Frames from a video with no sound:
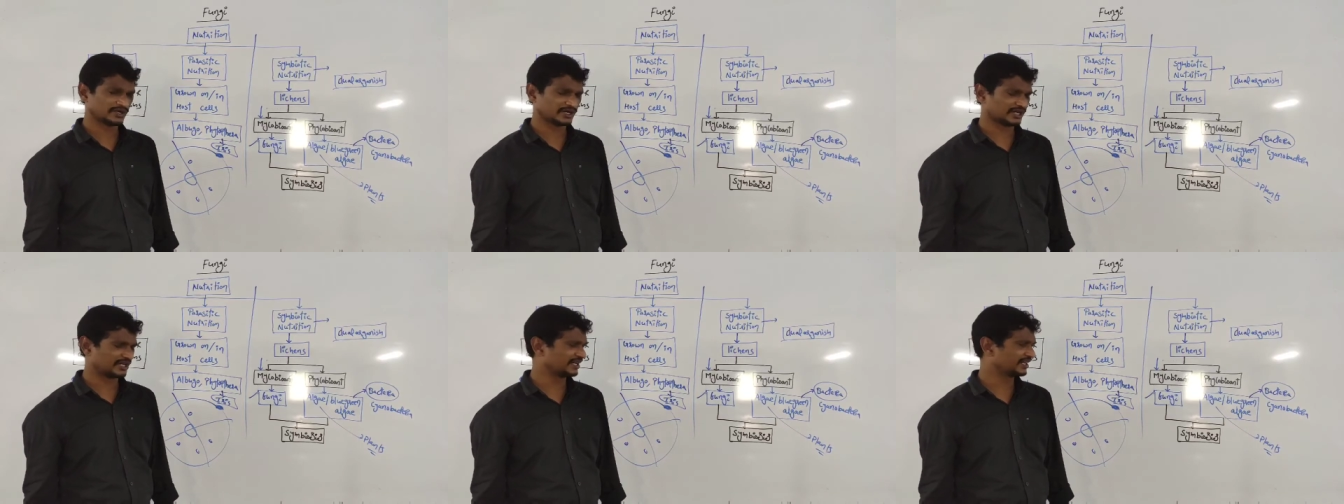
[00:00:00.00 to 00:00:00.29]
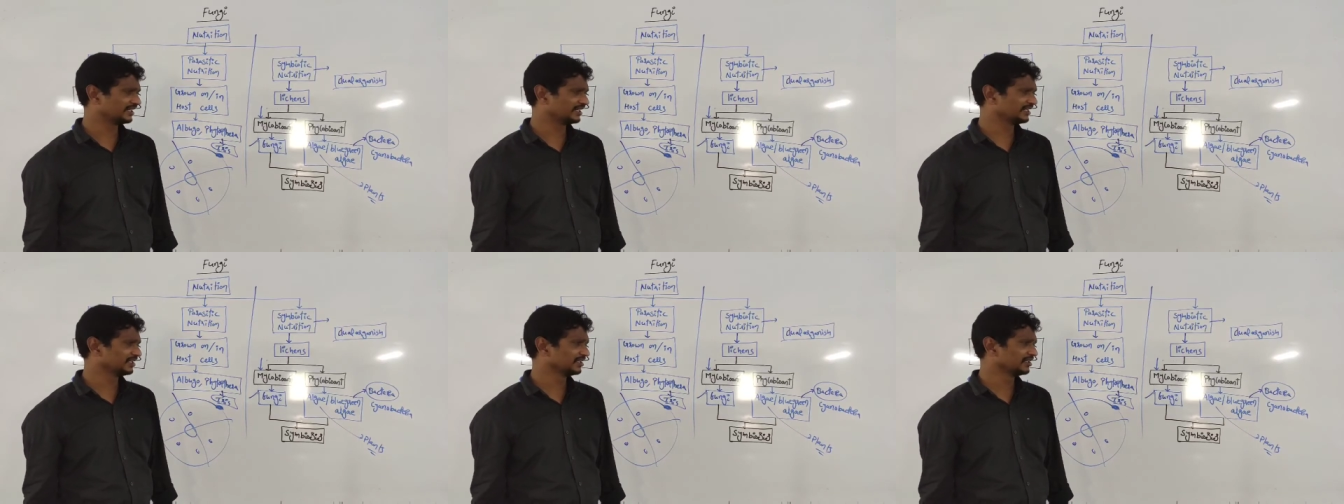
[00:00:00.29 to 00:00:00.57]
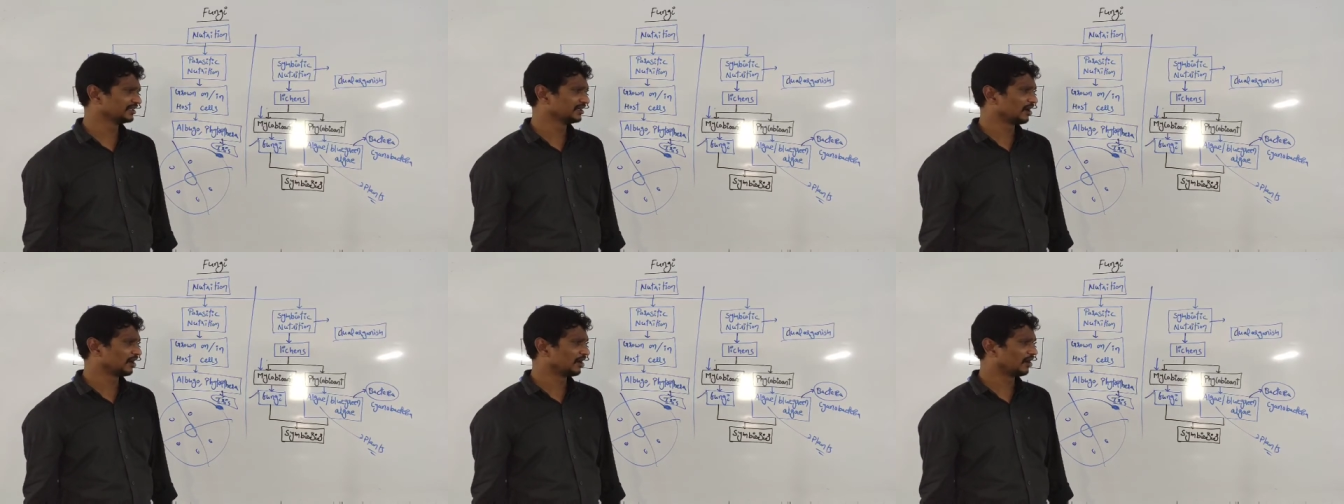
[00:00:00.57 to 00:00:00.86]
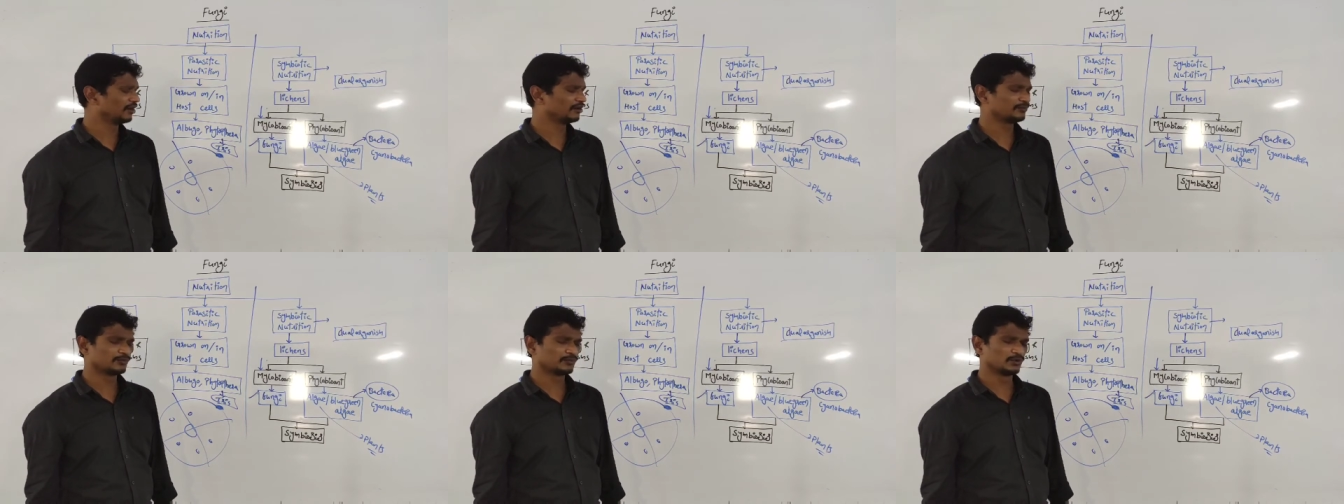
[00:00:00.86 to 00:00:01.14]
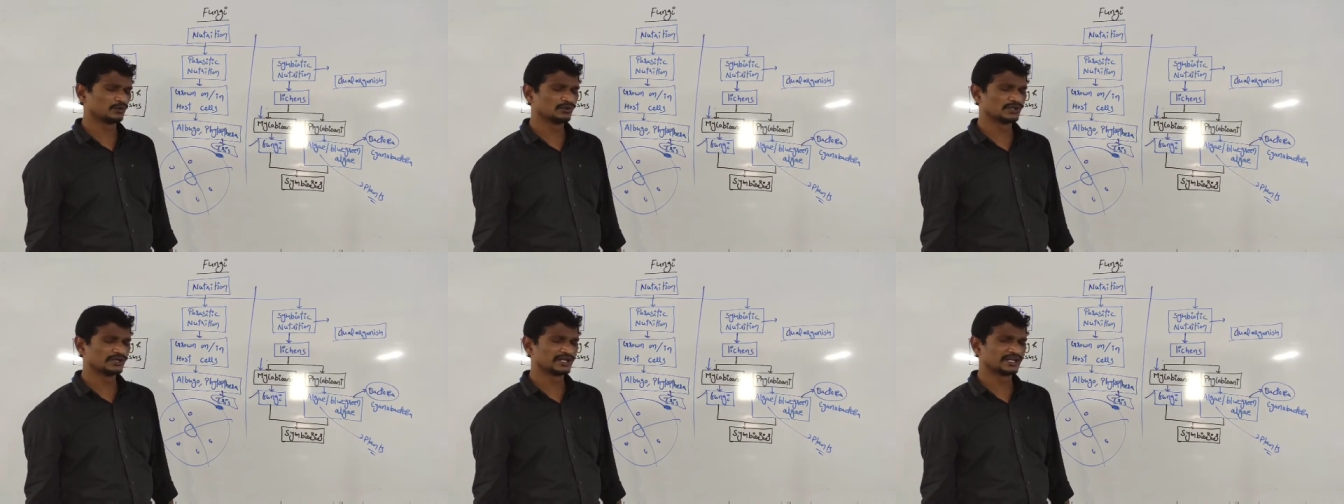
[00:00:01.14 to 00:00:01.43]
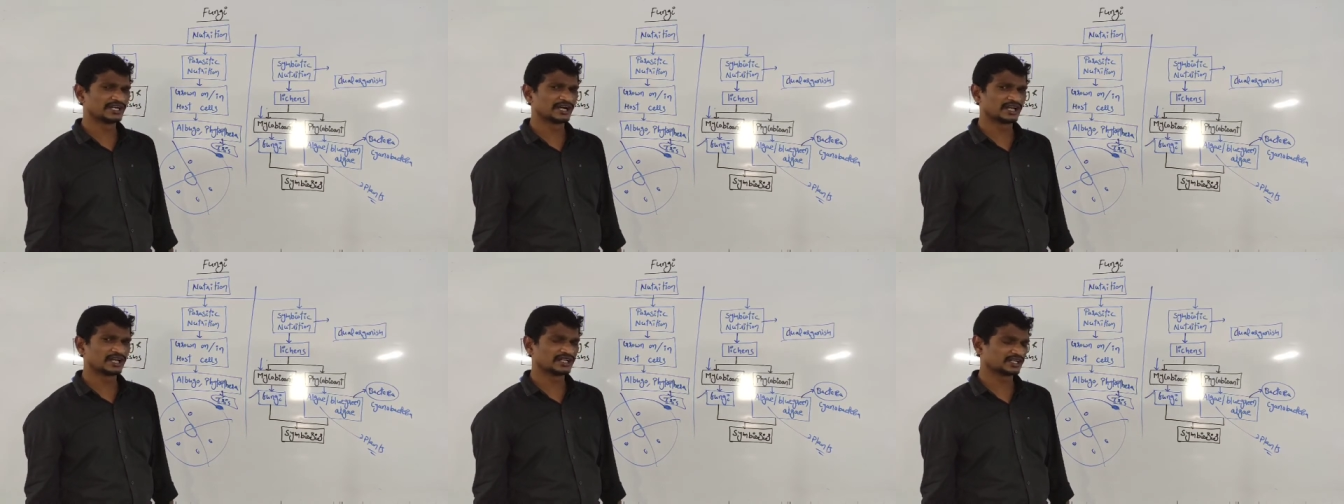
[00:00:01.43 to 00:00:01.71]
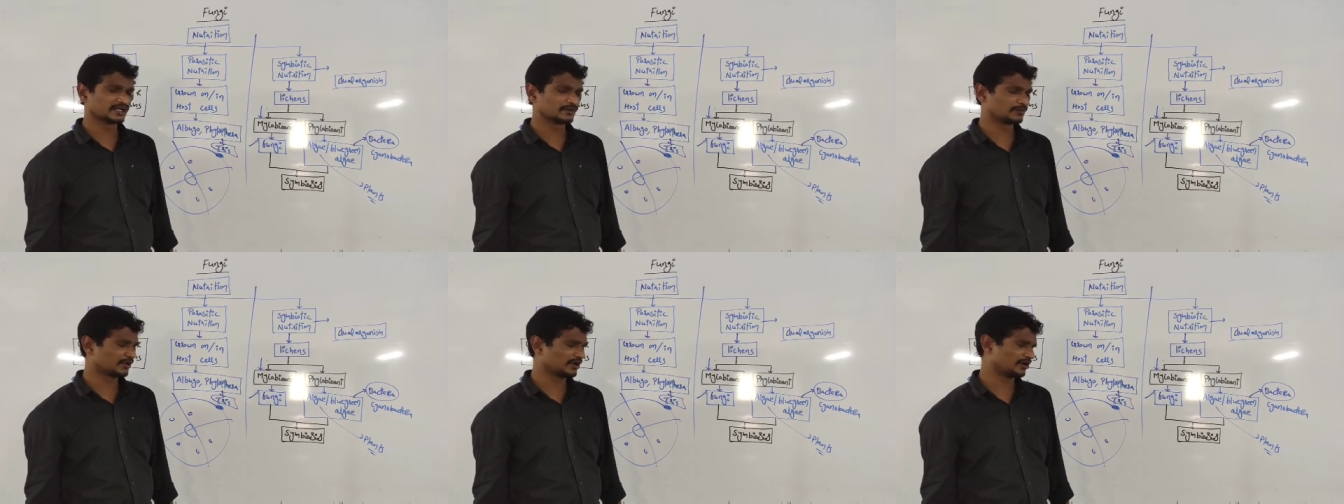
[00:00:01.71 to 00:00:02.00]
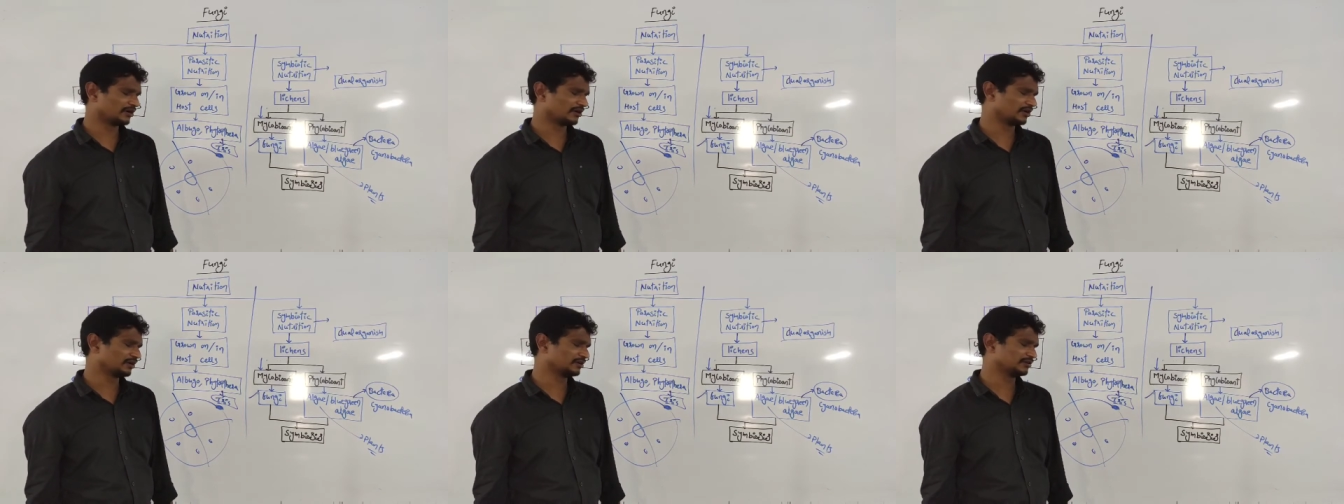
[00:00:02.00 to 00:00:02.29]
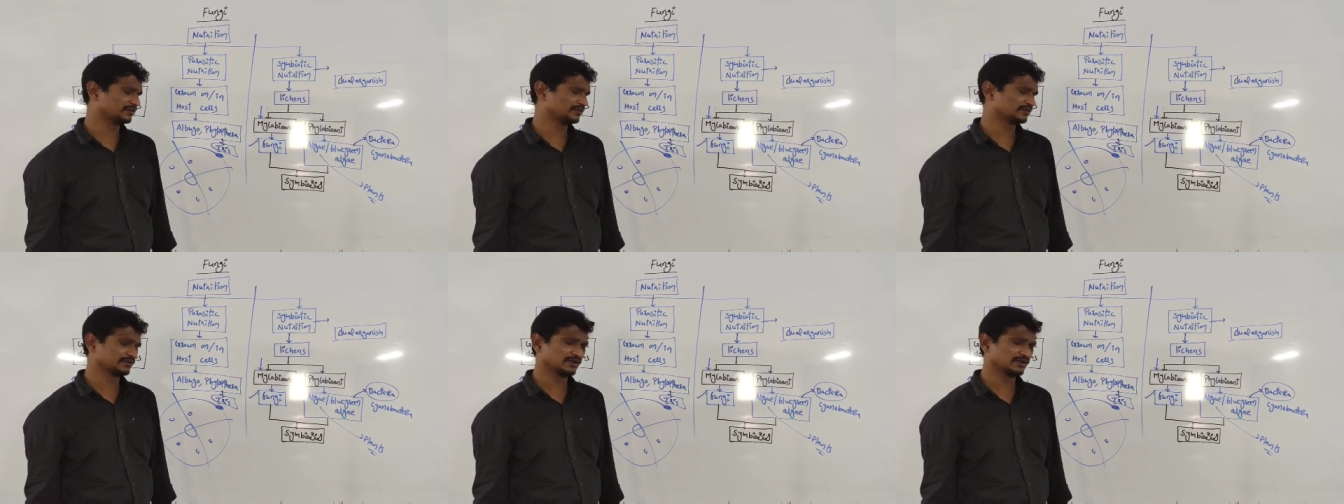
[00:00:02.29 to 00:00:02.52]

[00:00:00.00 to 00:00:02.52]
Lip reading: fungi, or blue-green algae part,